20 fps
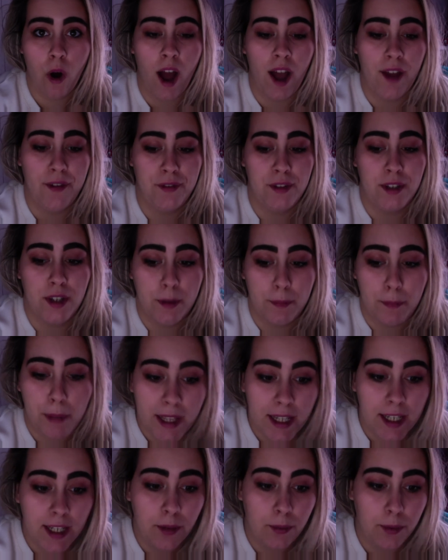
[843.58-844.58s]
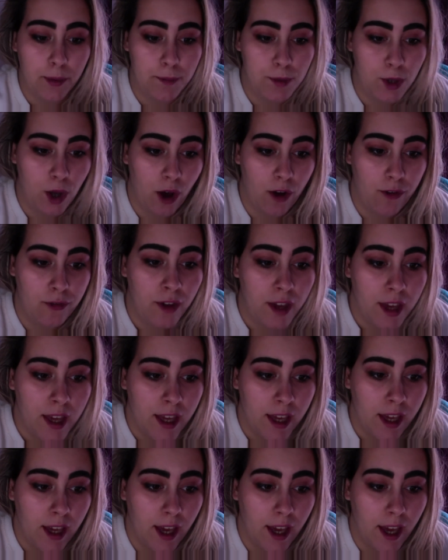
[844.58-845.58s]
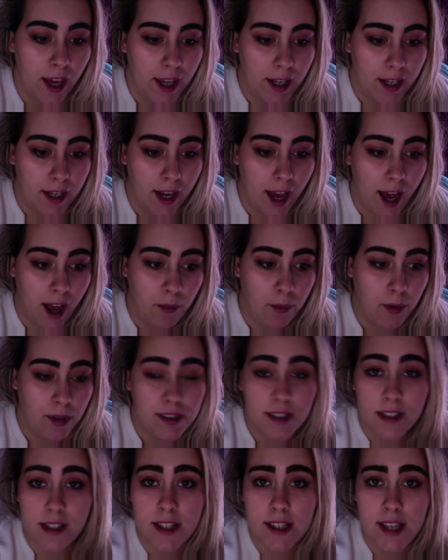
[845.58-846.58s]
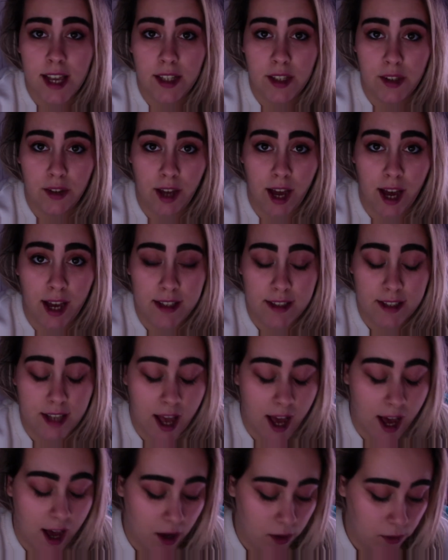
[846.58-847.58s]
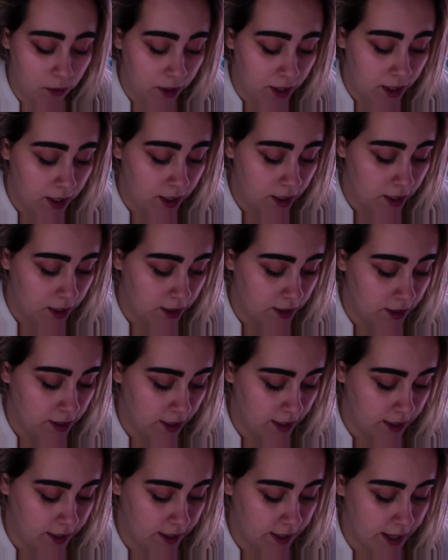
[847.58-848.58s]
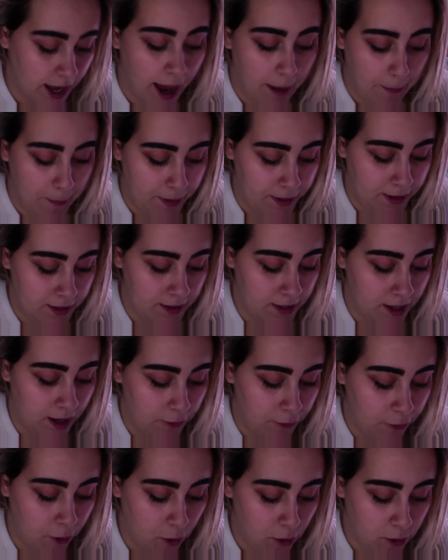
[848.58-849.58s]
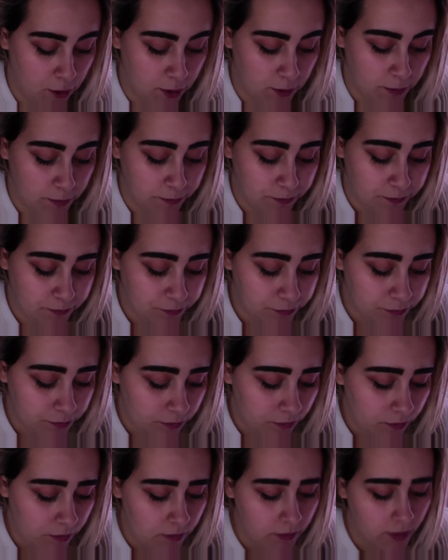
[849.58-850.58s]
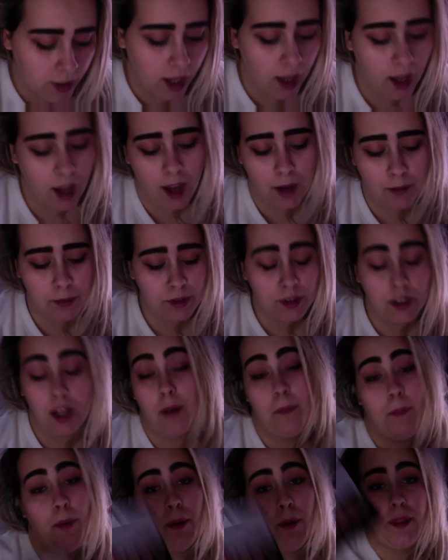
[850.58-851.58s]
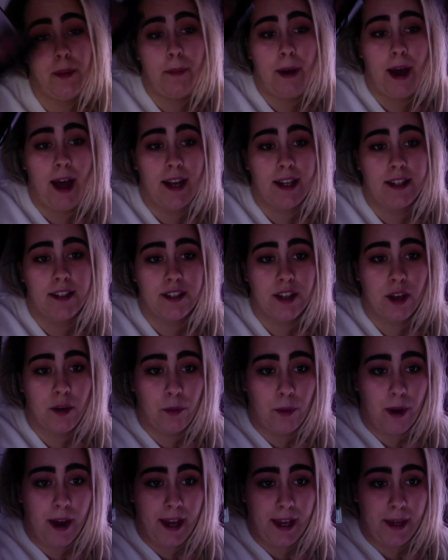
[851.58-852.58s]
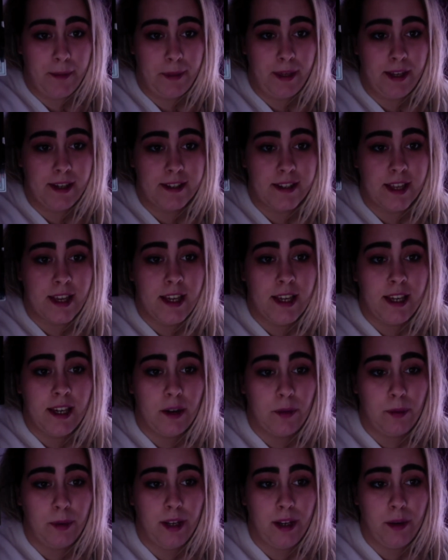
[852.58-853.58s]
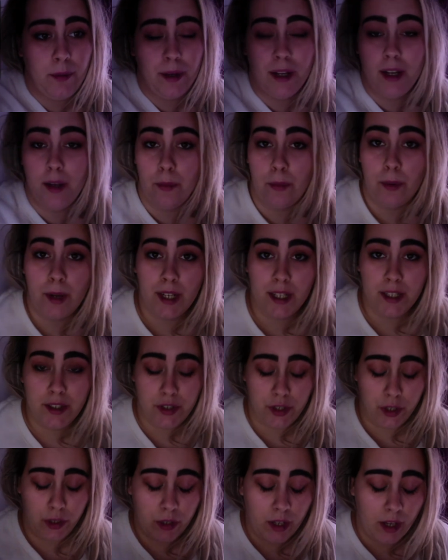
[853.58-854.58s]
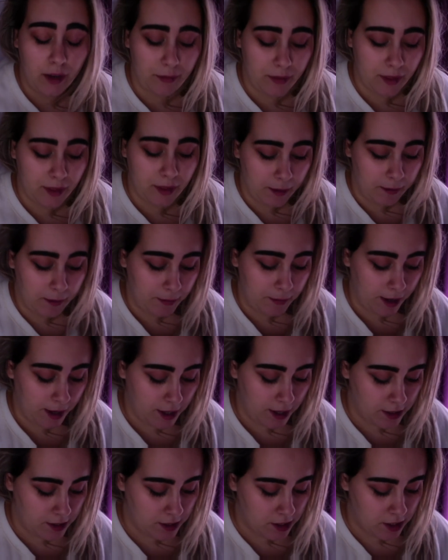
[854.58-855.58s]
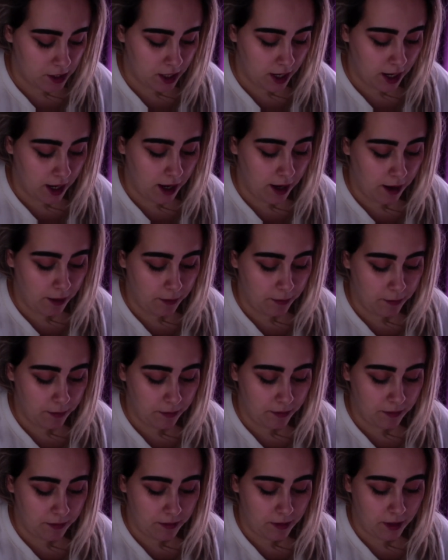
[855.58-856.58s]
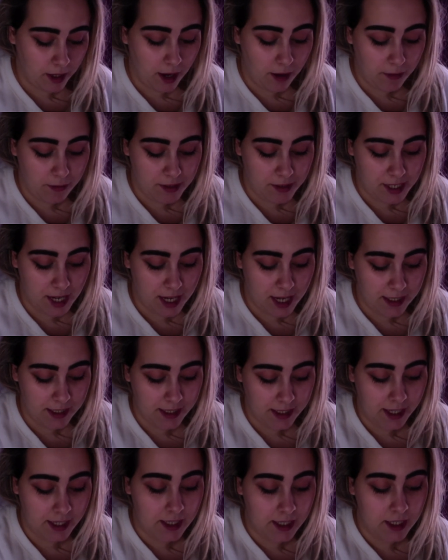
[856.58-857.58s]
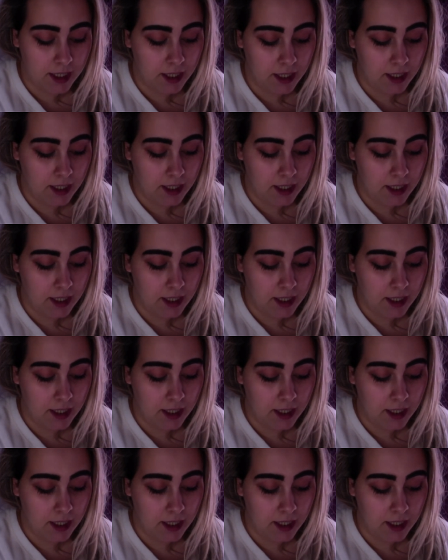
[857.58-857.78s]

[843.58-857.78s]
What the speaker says: I feel completely ripped off, and I wanted to tell you guys how this happened. Of course, I will not put the palettes away because I really do love them, and they are fantastic,